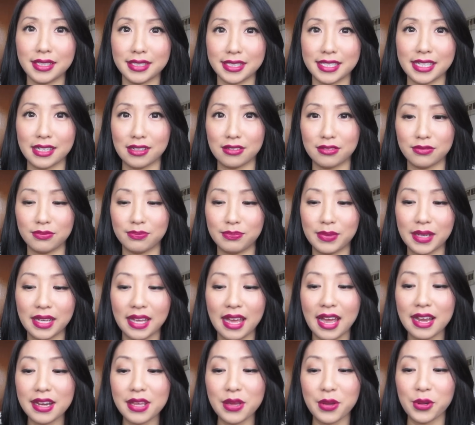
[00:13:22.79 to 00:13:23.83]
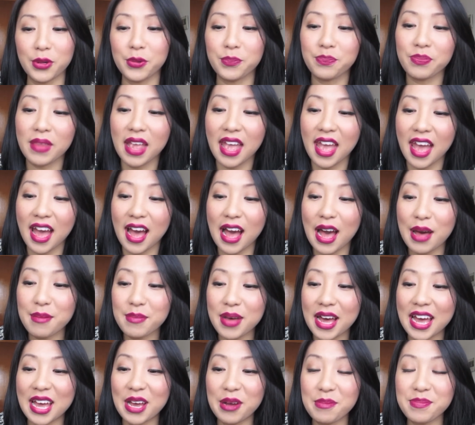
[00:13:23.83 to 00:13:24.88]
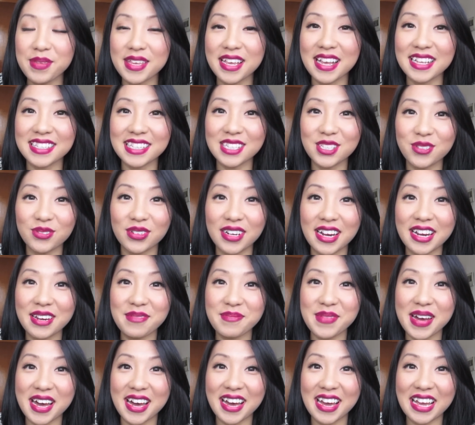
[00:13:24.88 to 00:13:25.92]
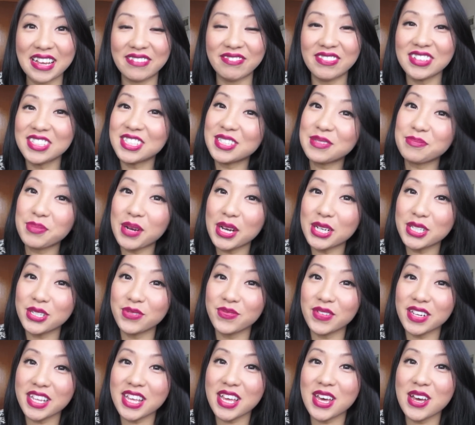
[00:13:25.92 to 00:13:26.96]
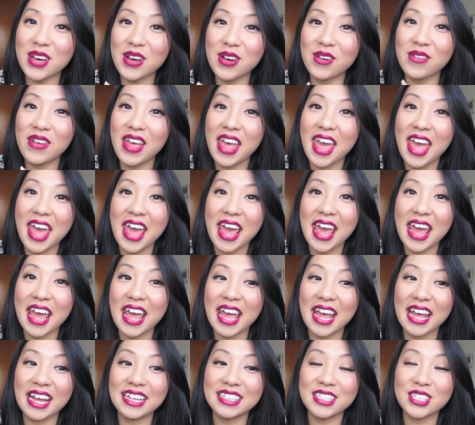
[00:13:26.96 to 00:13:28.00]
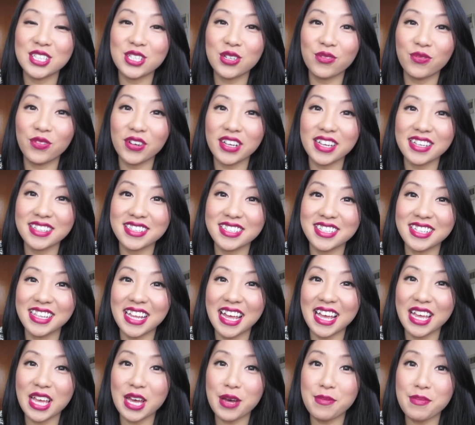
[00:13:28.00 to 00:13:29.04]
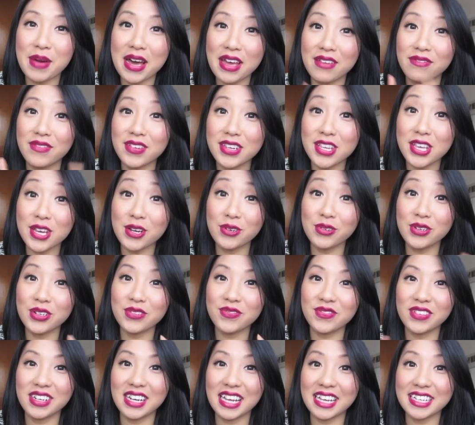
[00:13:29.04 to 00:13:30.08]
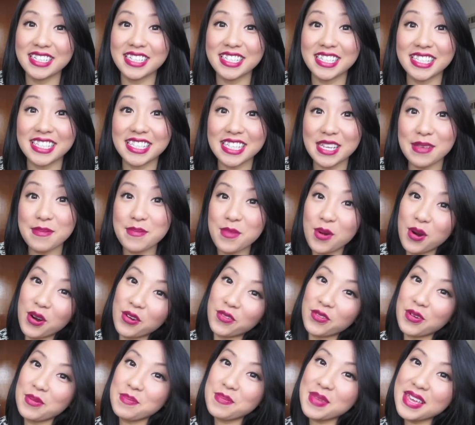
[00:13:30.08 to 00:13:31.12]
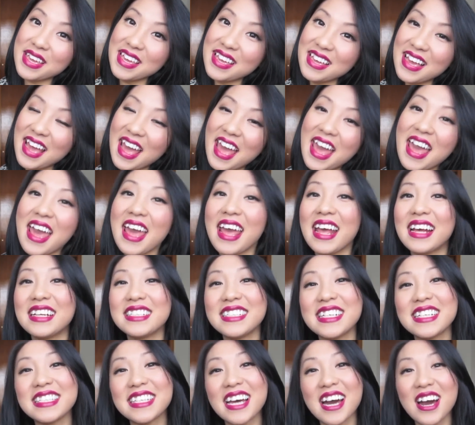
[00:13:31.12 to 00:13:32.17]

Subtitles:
deal. But anywho, I hope you guys enjoyed my first impression video, and don't forget to like my video if you'd like to see more from me. And as